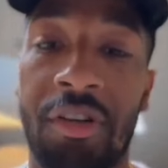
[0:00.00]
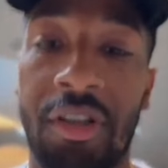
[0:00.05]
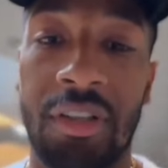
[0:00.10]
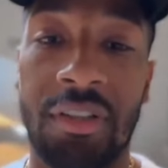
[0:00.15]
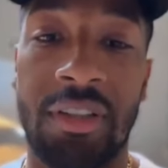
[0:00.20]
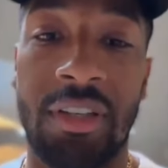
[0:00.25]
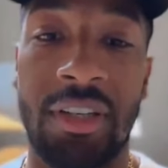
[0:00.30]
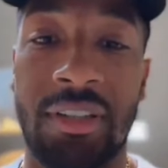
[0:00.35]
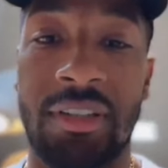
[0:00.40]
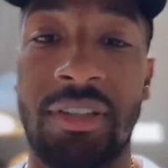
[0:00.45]
you
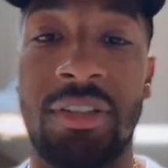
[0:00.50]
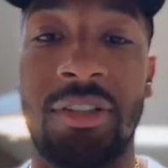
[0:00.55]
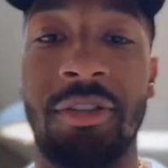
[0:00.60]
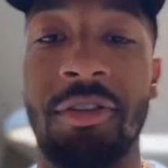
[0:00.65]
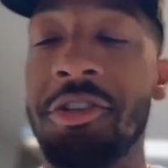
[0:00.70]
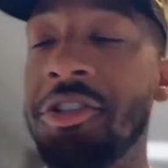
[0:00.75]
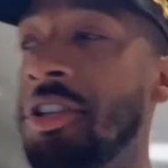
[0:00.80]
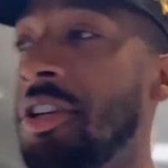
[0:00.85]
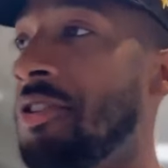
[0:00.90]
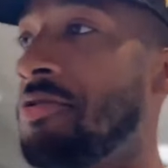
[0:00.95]
go to an
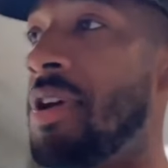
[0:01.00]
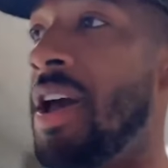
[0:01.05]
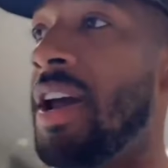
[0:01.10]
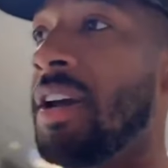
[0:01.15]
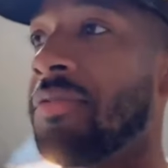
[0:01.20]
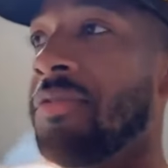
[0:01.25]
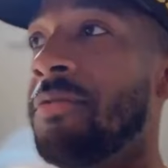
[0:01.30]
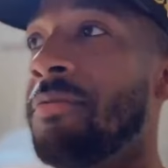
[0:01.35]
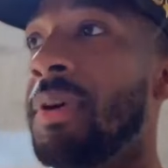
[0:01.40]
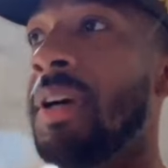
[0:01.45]
institution, you
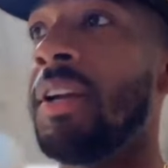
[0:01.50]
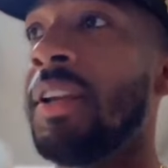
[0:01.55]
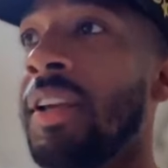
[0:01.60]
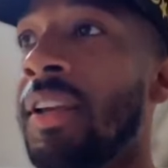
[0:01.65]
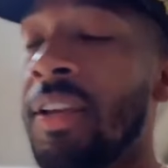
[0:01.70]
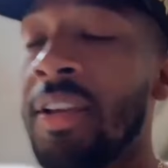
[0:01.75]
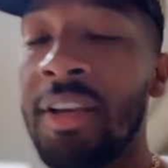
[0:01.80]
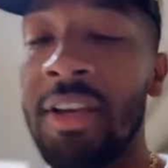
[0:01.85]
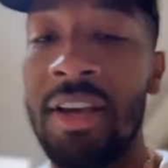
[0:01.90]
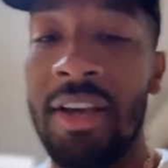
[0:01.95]
ask for
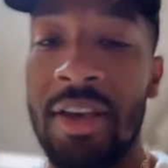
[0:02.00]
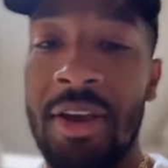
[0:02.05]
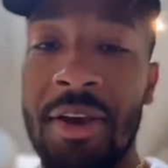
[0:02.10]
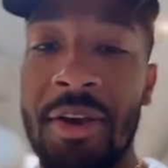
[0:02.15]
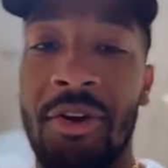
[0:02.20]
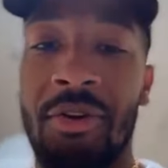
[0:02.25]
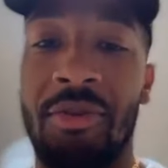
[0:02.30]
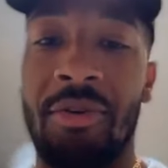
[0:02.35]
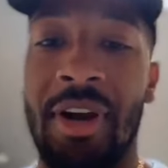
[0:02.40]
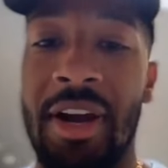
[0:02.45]
money,
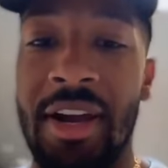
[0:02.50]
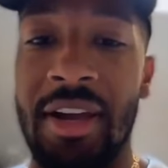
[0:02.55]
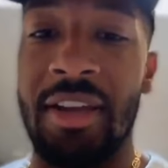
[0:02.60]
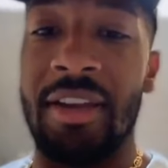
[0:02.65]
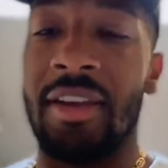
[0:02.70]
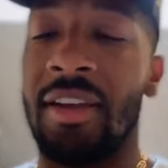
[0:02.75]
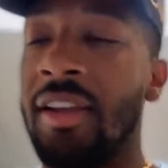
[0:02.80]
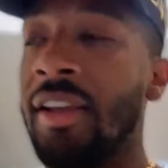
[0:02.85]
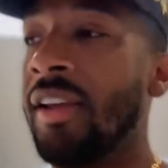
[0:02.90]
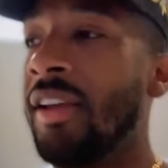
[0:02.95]

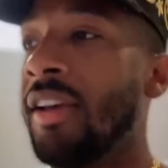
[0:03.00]
right?